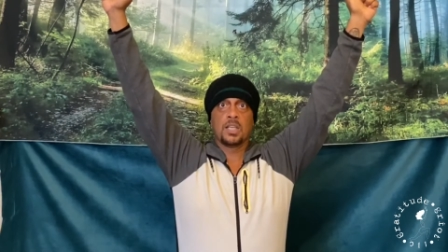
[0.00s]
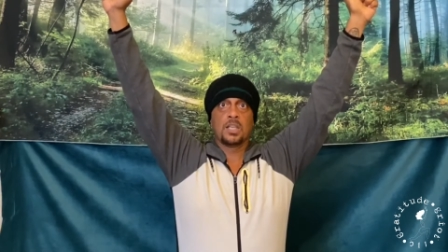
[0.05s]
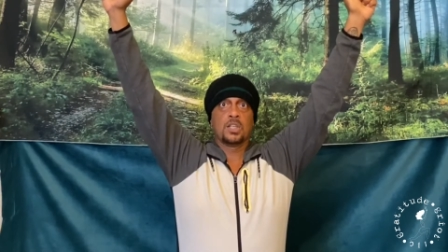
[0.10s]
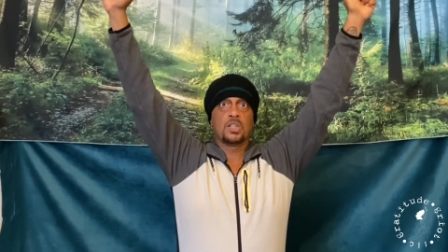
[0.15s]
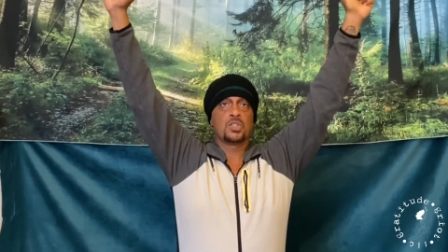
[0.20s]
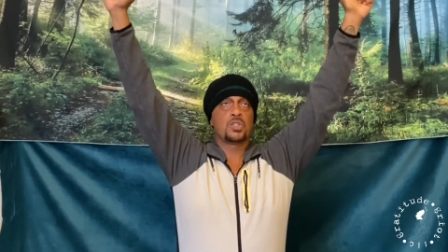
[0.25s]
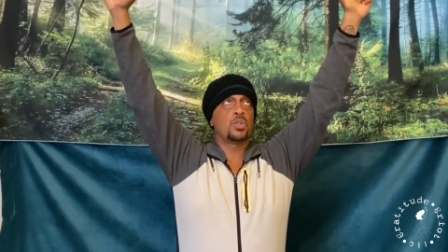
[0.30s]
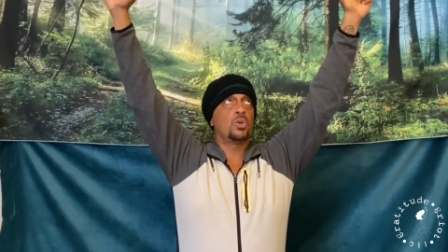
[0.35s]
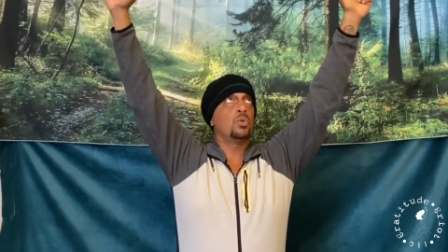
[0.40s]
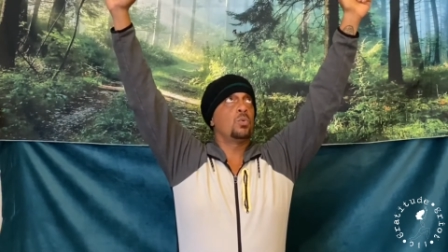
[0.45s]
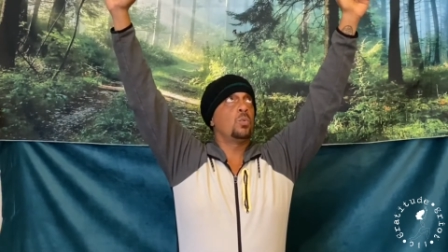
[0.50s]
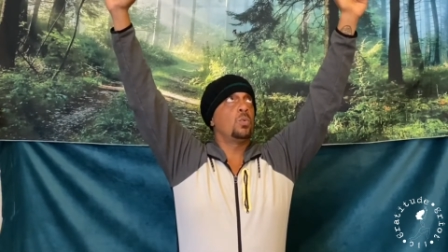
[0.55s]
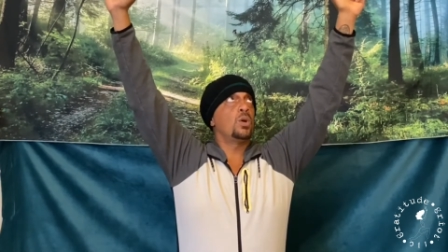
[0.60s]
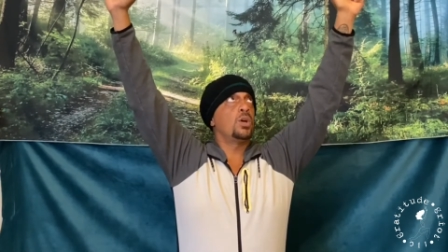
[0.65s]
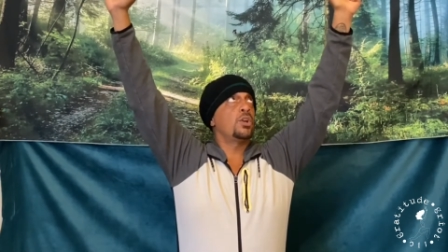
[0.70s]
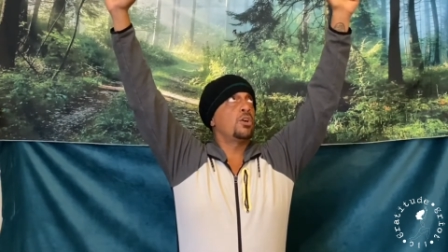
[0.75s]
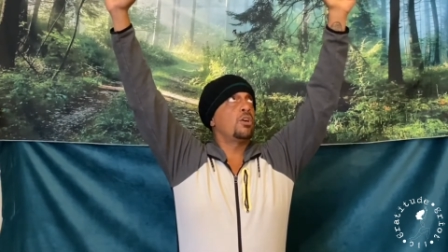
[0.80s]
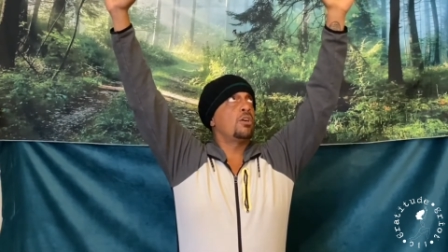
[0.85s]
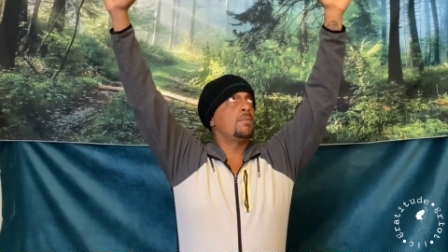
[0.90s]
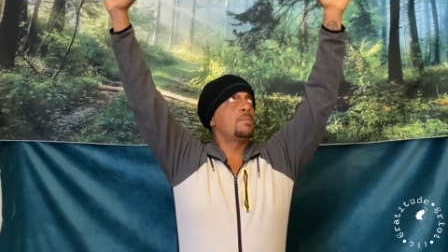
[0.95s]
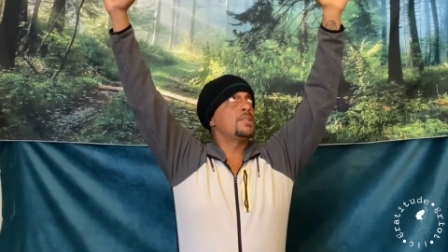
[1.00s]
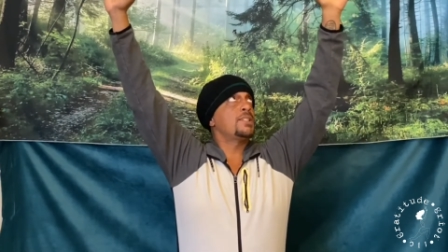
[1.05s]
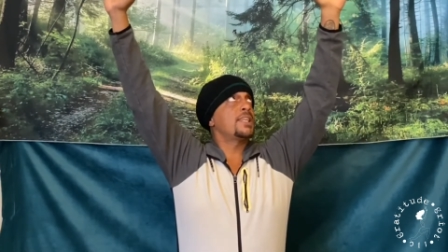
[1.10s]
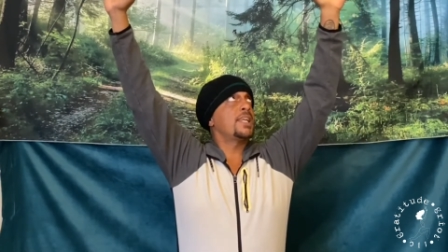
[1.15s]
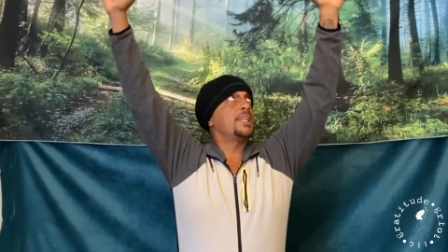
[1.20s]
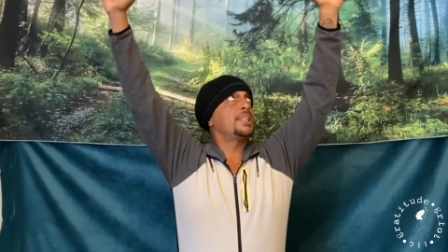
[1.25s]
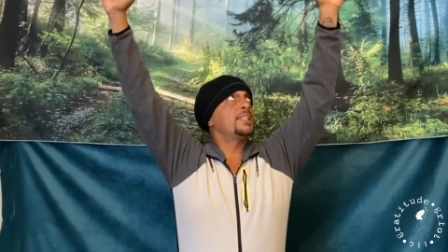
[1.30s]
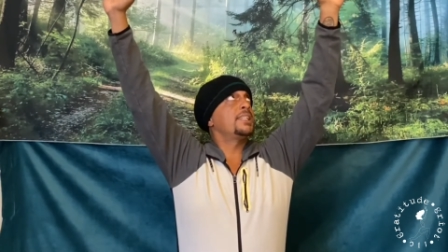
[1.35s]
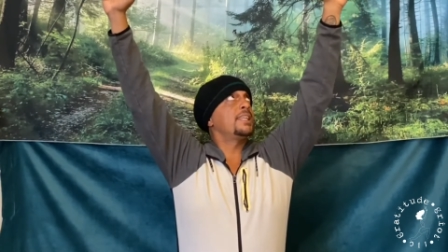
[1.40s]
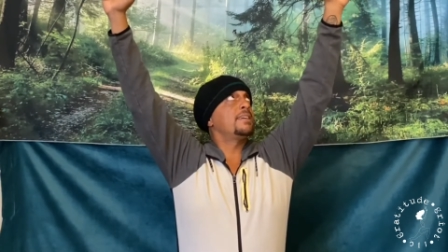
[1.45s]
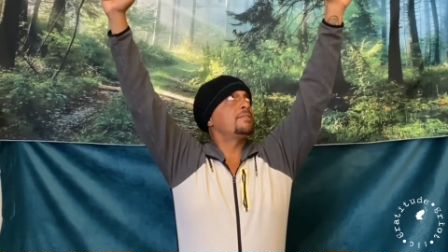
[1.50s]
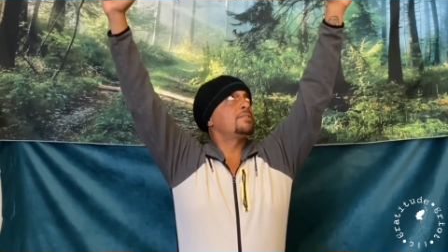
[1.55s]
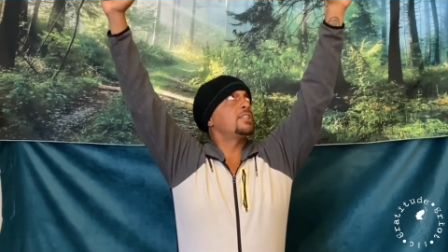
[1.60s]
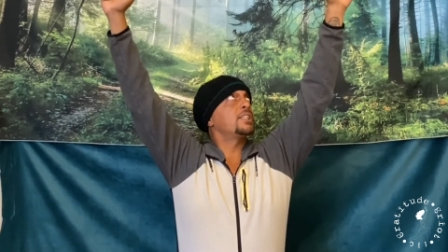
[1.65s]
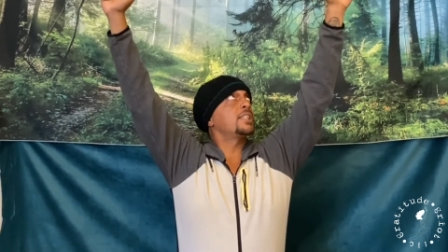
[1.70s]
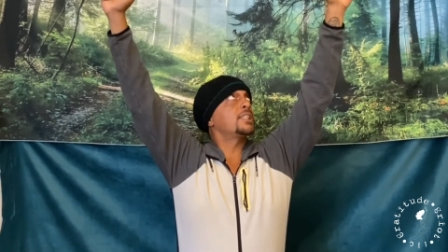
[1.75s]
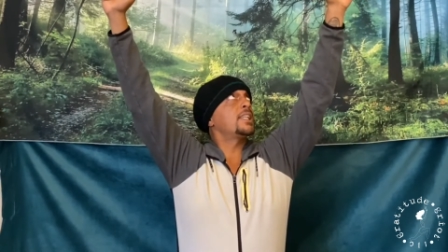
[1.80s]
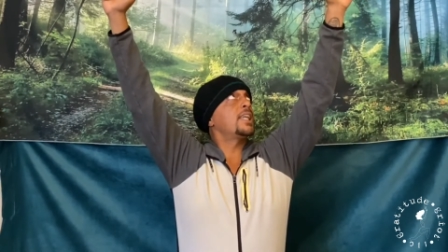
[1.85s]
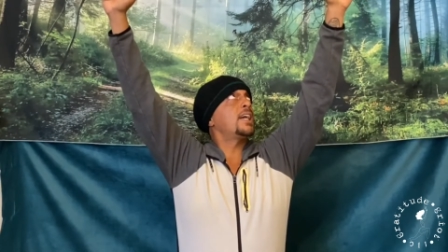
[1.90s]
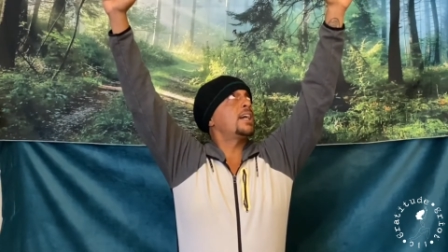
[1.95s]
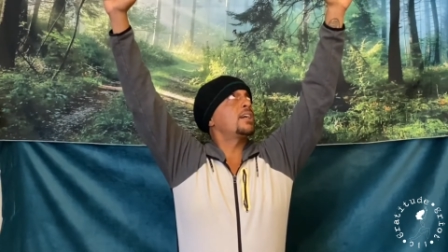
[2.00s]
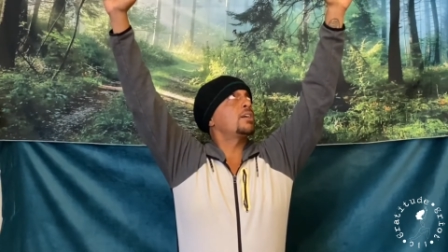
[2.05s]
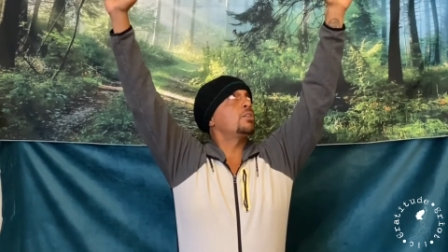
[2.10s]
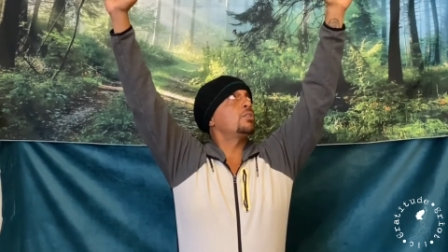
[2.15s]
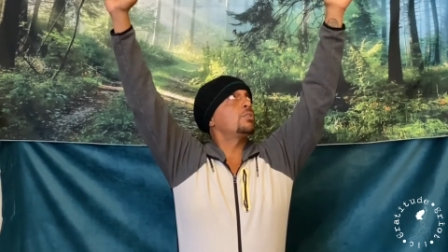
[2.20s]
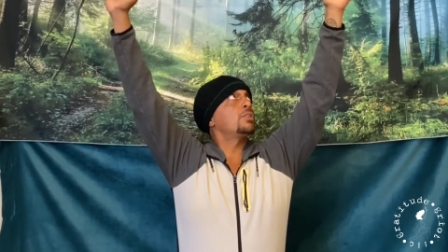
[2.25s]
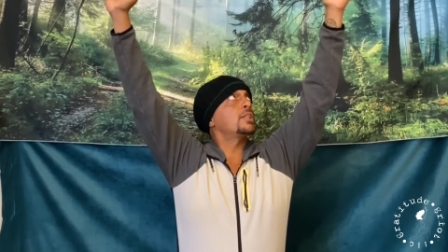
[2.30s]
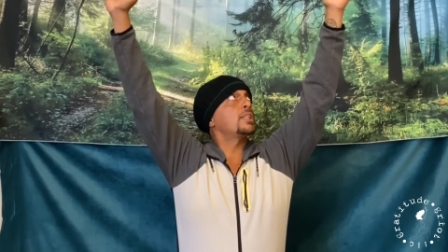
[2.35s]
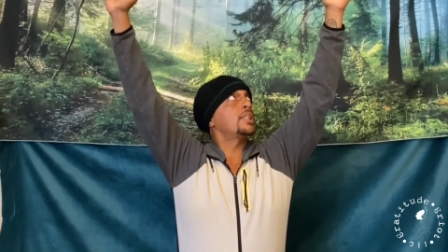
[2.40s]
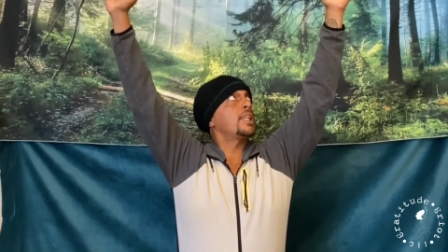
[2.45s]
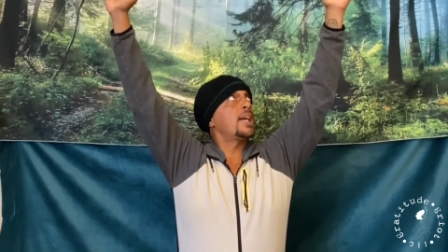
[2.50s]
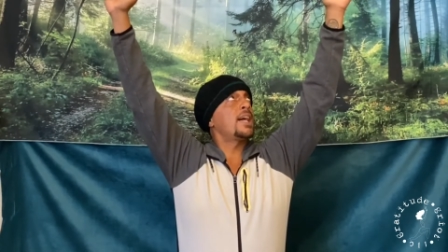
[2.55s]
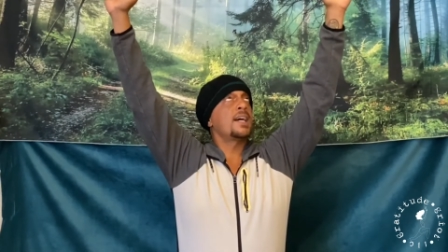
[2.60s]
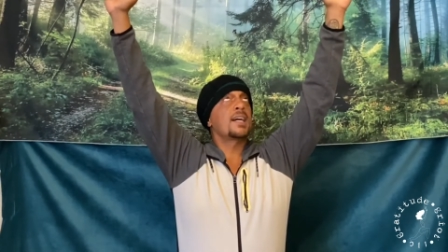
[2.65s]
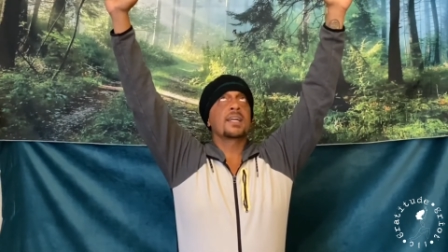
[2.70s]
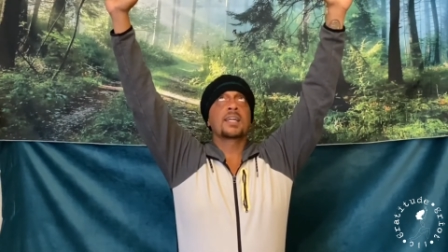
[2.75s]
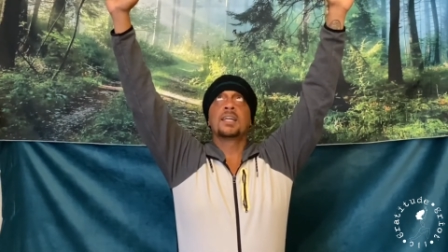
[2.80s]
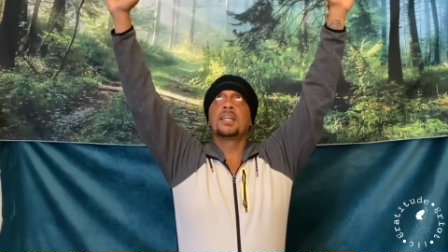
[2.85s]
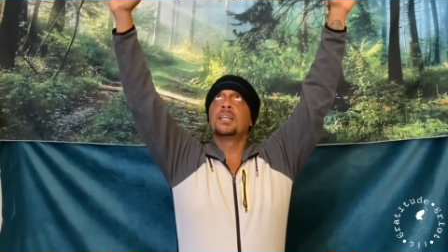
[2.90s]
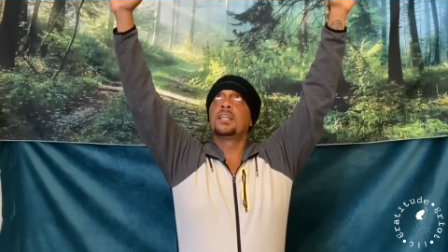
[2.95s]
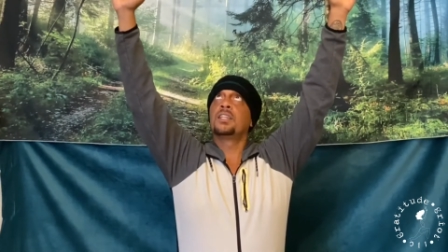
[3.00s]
So one arm is at 11 o'clock on the clock,